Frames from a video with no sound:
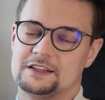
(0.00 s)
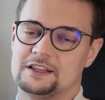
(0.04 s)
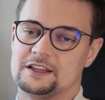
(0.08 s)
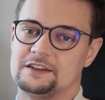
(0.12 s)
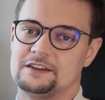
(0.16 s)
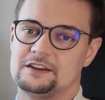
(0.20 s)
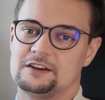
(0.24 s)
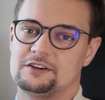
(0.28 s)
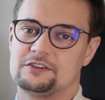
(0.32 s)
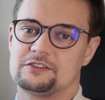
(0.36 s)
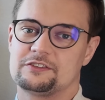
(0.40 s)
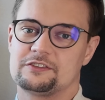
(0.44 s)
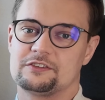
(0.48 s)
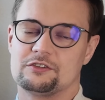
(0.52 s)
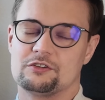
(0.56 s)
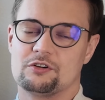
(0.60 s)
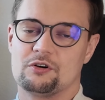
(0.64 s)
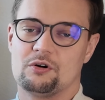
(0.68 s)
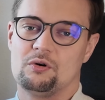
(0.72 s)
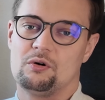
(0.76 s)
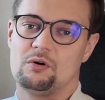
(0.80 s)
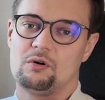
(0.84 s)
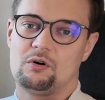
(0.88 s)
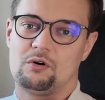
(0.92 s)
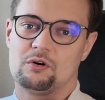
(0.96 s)
that there is no
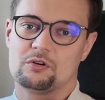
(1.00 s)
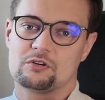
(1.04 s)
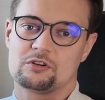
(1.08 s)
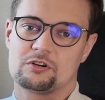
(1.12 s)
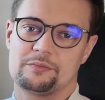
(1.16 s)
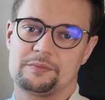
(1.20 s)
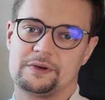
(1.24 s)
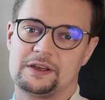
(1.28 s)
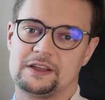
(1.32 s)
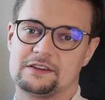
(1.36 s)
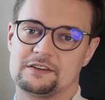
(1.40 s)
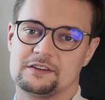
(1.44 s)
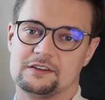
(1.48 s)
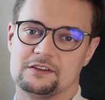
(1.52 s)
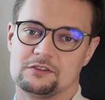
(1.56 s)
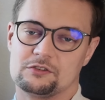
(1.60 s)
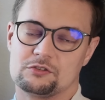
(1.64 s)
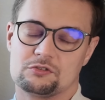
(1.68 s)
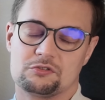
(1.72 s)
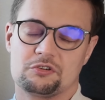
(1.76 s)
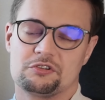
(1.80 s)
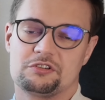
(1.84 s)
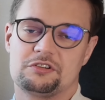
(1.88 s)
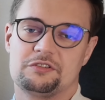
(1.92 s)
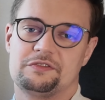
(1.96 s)
automated
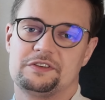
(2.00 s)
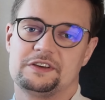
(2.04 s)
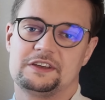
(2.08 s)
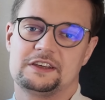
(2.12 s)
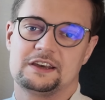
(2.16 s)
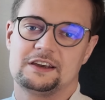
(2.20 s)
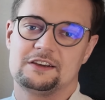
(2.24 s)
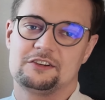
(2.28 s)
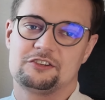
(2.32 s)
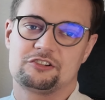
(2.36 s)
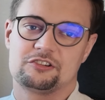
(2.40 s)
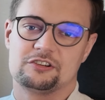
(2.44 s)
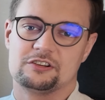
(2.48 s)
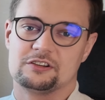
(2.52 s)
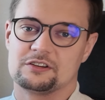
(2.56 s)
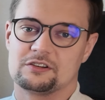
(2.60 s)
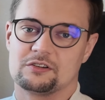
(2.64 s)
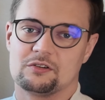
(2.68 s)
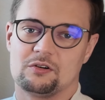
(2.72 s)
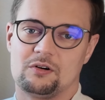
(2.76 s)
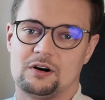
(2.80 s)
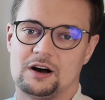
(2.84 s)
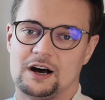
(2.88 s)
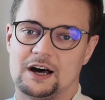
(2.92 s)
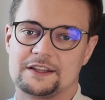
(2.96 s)
notification
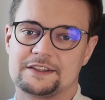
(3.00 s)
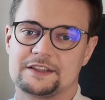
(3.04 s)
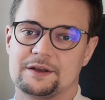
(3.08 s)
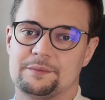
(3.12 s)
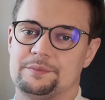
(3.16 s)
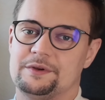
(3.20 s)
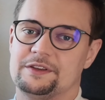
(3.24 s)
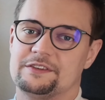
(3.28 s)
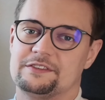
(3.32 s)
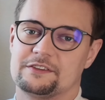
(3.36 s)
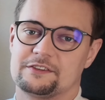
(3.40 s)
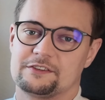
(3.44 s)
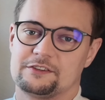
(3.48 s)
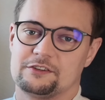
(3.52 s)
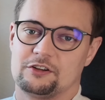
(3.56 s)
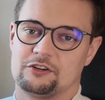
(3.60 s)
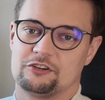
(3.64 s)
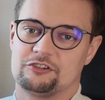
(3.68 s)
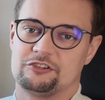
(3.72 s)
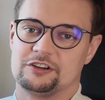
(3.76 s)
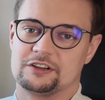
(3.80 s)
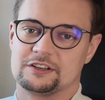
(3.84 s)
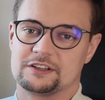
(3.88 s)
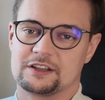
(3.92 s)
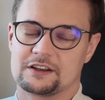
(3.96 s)
or other business
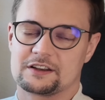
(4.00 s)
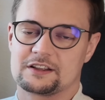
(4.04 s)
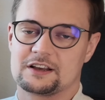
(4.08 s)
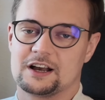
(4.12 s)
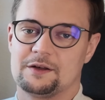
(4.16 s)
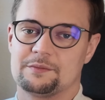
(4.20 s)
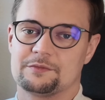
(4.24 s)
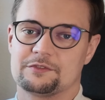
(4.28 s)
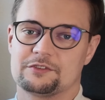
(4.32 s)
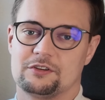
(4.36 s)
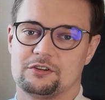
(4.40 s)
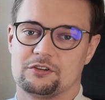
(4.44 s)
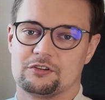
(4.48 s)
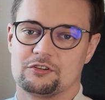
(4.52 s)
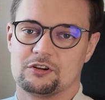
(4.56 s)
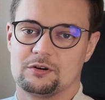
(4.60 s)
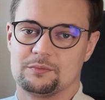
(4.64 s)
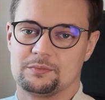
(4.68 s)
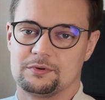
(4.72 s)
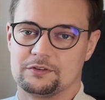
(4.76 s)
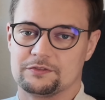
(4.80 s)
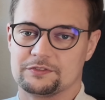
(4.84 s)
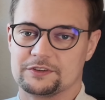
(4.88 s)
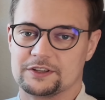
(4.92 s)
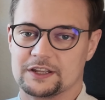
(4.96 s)
logic that comes on
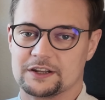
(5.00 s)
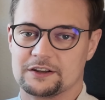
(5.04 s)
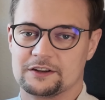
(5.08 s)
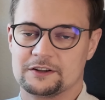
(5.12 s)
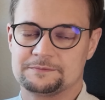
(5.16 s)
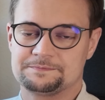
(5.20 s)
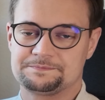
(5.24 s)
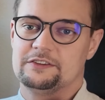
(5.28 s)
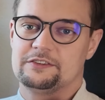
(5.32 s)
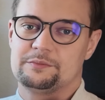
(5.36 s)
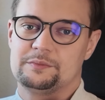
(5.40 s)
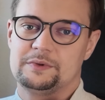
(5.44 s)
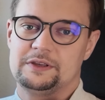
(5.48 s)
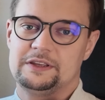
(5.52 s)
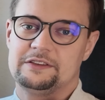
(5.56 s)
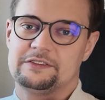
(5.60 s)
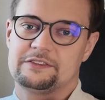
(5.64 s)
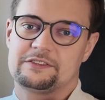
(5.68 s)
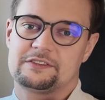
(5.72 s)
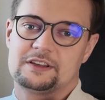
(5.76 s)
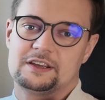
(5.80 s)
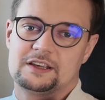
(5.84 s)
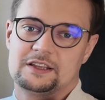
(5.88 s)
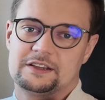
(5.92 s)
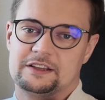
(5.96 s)
top of that. This
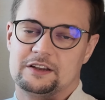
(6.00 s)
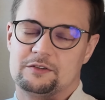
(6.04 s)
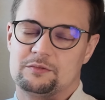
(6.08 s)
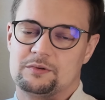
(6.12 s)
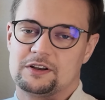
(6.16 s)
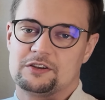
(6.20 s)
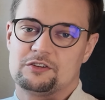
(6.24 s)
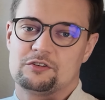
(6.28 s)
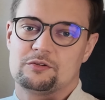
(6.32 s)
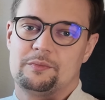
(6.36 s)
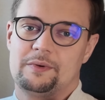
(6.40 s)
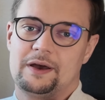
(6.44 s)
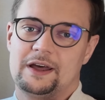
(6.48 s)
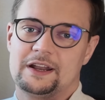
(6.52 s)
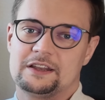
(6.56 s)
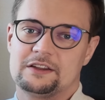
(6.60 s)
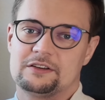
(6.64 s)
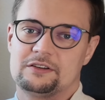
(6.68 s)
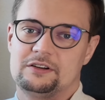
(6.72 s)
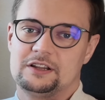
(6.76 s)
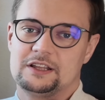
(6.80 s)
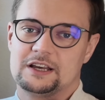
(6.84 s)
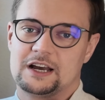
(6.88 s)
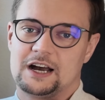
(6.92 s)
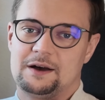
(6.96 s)
means that when you
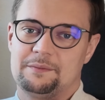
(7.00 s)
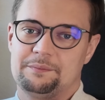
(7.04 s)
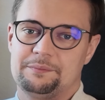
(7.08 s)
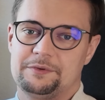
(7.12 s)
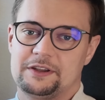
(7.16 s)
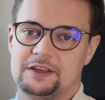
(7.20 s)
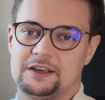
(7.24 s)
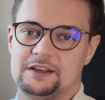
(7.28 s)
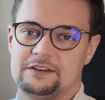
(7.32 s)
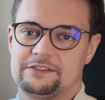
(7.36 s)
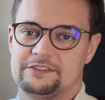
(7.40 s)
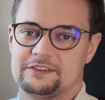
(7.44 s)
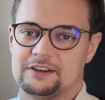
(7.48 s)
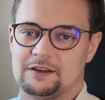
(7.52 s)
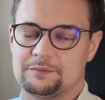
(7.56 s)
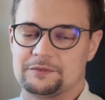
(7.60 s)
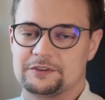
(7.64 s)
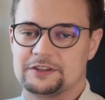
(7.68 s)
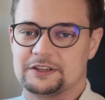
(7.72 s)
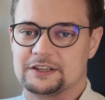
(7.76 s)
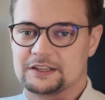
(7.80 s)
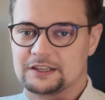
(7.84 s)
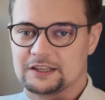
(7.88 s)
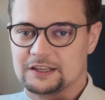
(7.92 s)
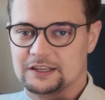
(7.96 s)
manually update
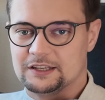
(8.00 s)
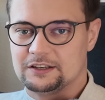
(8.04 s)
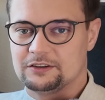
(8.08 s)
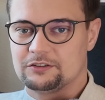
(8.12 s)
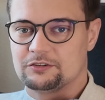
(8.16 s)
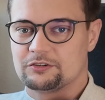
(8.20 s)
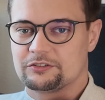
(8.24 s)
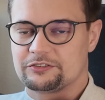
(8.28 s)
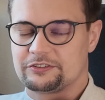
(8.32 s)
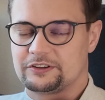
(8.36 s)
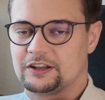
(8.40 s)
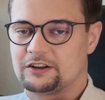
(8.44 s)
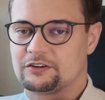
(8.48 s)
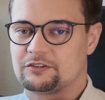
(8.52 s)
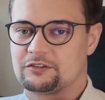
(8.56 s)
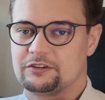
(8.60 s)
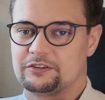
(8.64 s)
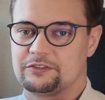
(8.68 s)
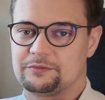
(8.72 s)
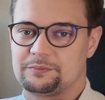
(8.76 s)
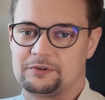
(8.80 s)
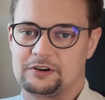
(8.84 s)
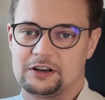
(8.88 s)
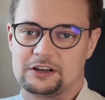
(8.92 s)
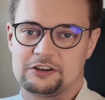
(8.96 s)
something in your central
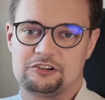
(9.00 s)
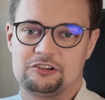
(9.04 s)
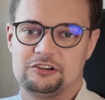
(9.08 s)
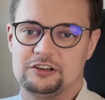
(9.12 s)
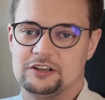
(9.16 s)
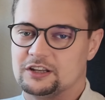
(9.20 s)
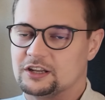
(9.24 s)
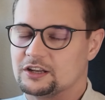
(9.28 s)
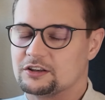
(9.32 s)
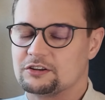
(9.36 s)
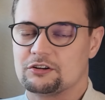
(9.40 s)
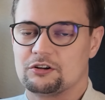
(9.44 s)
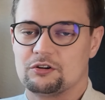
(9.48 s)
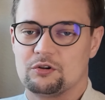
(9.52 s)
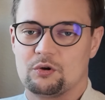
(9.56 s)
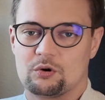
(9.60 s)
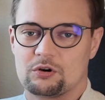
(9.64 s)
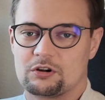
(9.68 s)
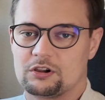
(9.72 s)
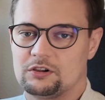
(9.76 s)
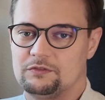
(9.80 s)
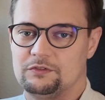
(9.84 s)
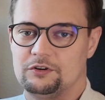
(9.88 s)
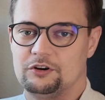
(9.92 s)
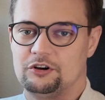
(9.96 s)
spreadsheet, in your
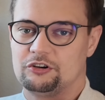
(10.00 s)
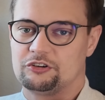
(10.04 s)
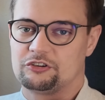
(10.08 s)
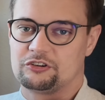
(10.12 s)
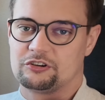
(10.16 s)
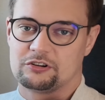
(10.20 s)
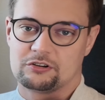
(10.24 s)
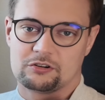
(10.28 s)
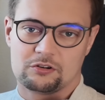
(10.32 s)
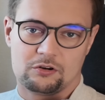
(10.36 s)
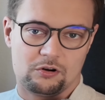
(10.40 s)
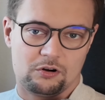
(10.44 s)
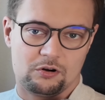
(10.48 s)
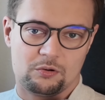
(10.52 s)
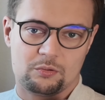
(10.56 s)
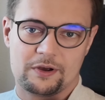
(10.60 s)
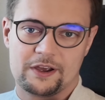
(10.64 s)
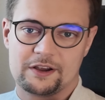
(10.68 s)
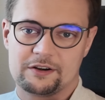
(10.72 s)
local version or